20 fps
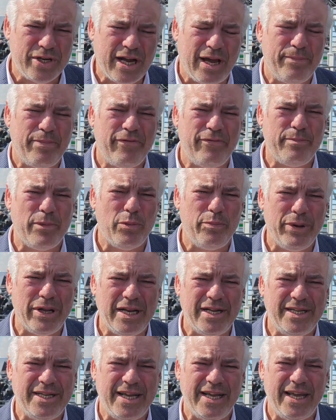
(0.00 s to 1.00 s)
of
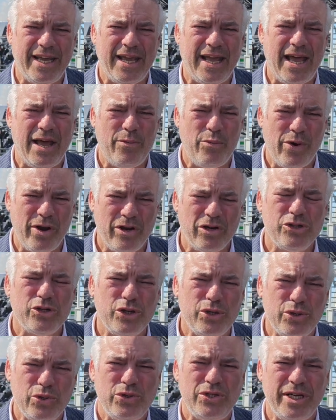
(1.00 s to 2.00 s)
mobility, and we're
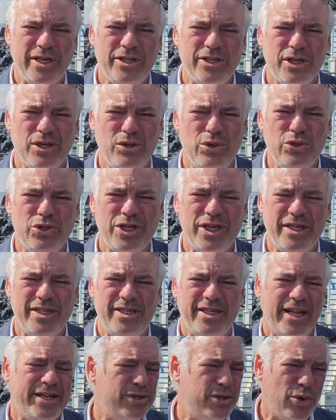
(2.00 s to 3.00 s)
introducing solutions
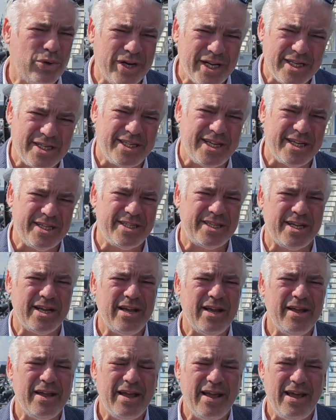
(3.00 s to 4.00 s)
that don't exist
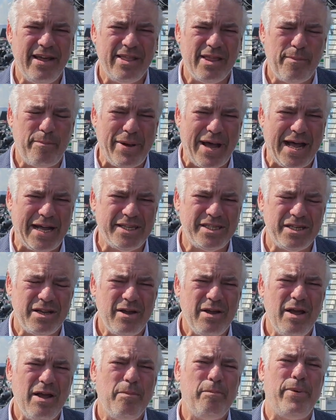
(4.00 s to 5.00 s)
in the past,
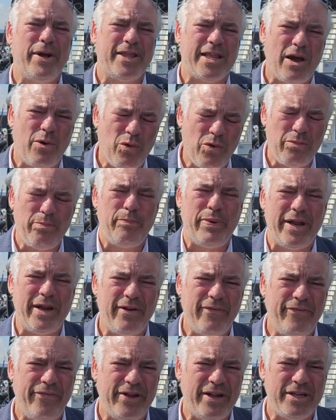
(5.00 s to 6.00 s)
but that will
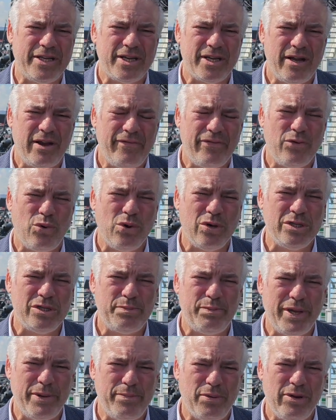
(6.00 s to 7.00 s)
benefit, of course,
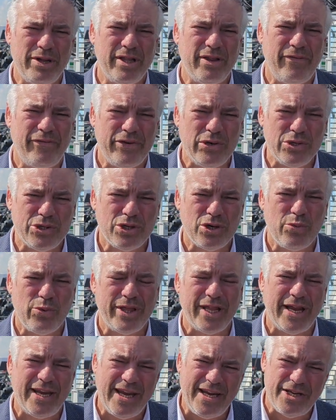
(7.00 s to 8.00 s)
people in the future when
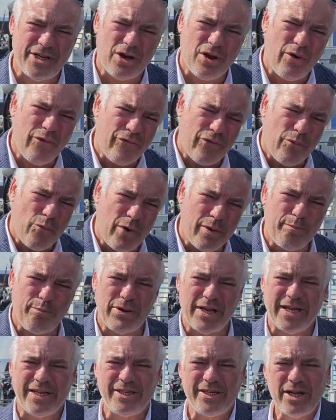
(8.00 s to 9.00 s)
they need to go from one
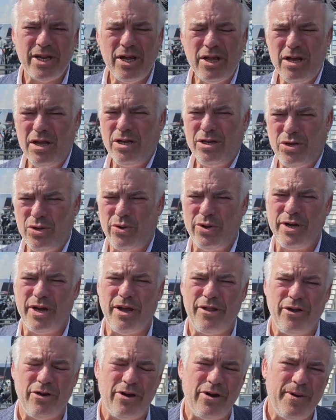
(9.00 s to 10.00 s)
place to
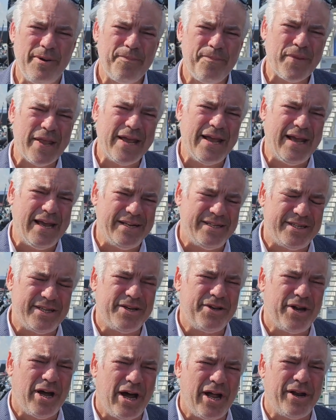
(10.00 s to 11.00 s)
another. It's
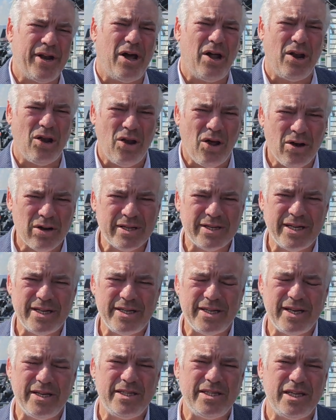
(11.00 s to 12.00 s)
not a long
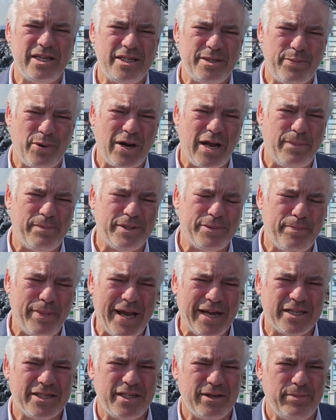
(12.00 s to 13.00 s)
distance, it's perhaps
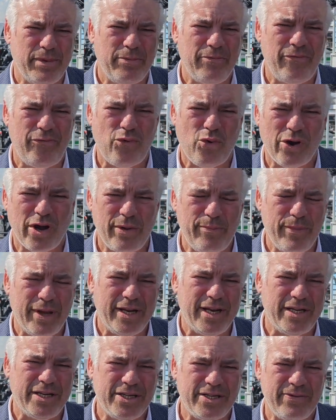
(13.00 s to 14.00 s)
maximum 40
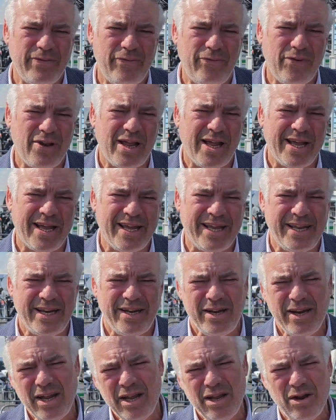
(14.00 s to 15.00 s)
minutes of flying,
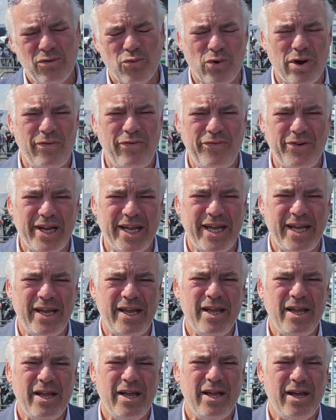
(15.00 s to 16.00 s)
roughly,
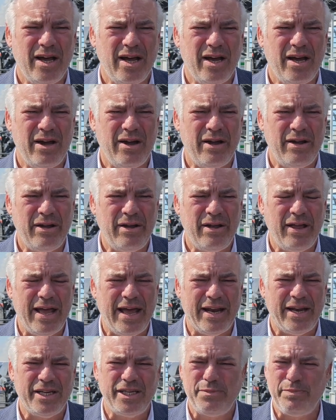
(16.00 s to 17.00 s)

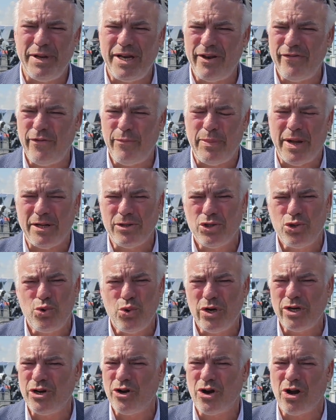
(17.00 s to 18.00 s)
at a speed of about
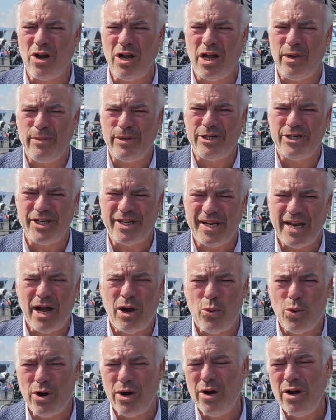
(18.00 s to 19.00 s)
200 kilometers an
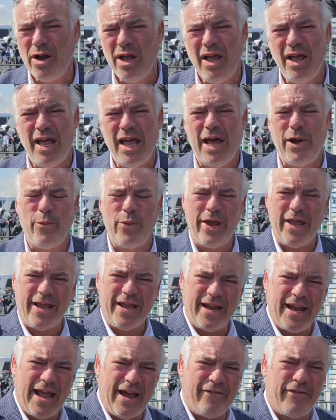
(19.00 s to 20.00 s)
hour, and we
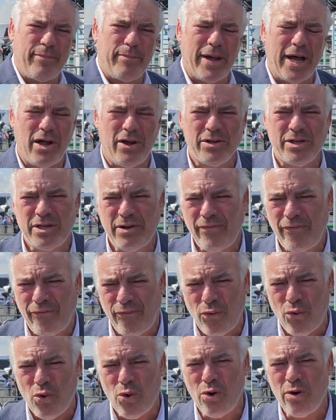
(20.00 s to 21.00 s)
can have about
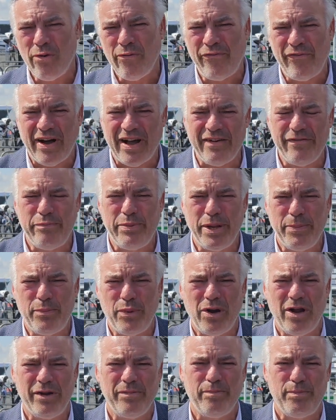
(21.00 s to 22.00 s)
4 or 5 people
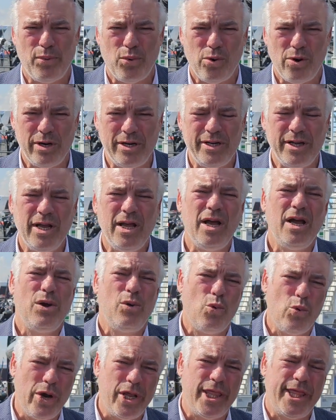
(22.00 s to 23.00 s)
on board
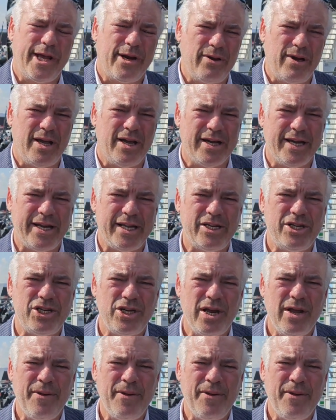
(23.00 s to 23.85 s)
with their luggage.